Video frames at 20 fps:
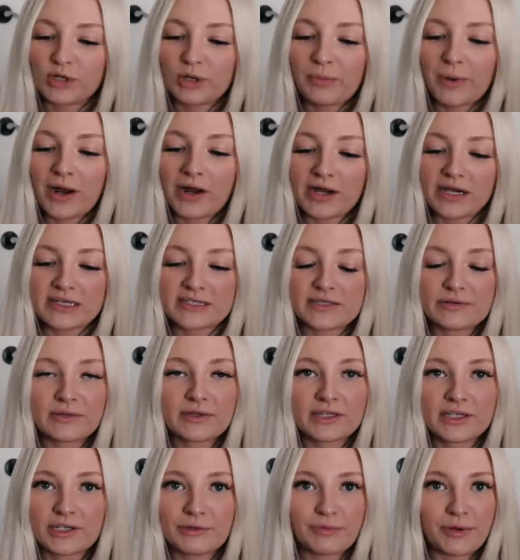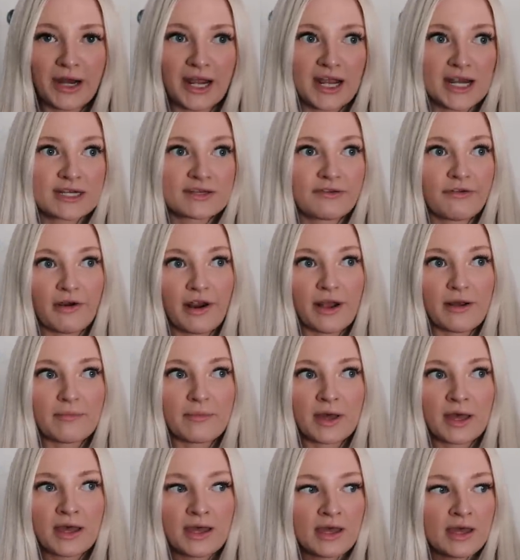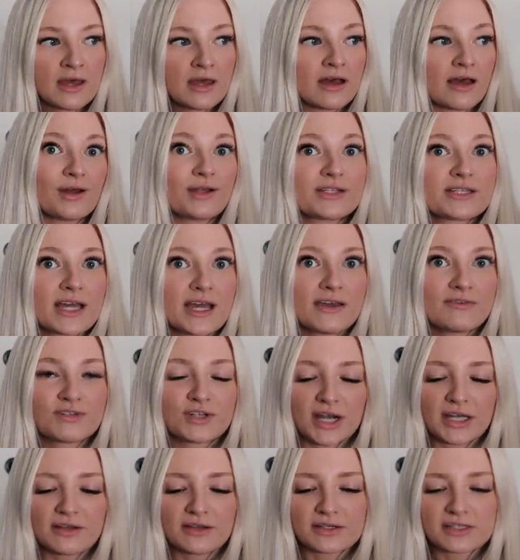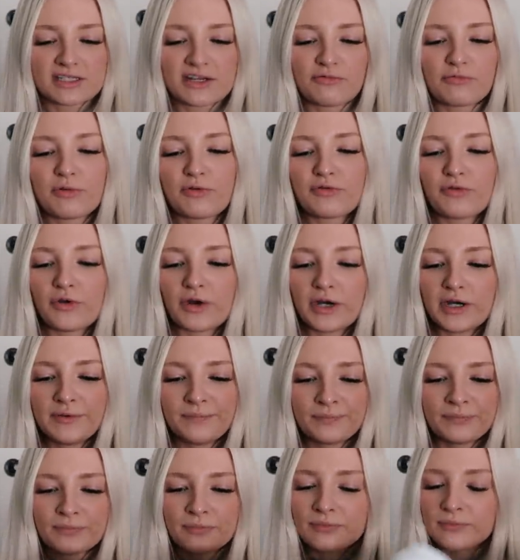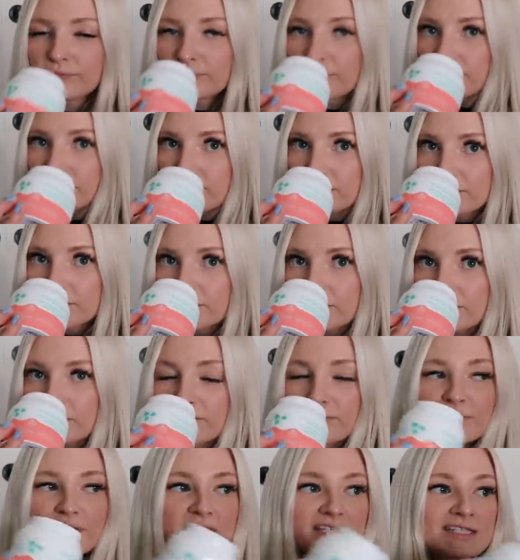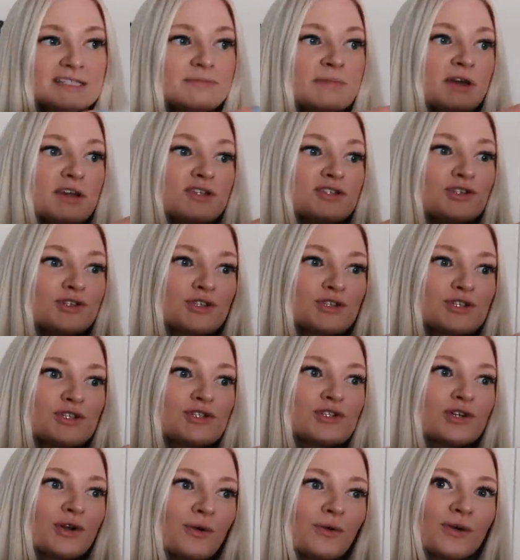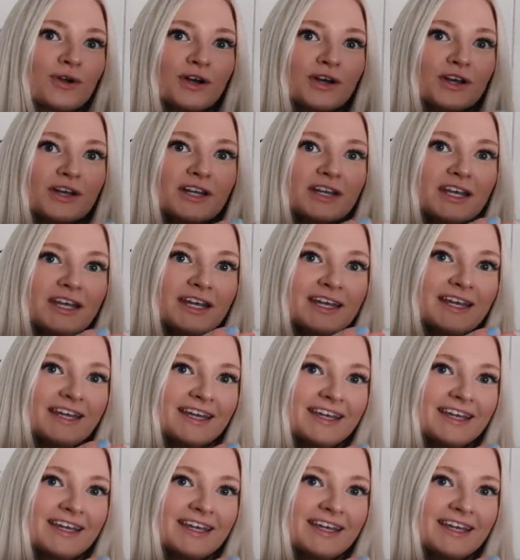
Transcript: Kopari is a really good brand from Ulta. I've tried their stuff before. But this smells so good.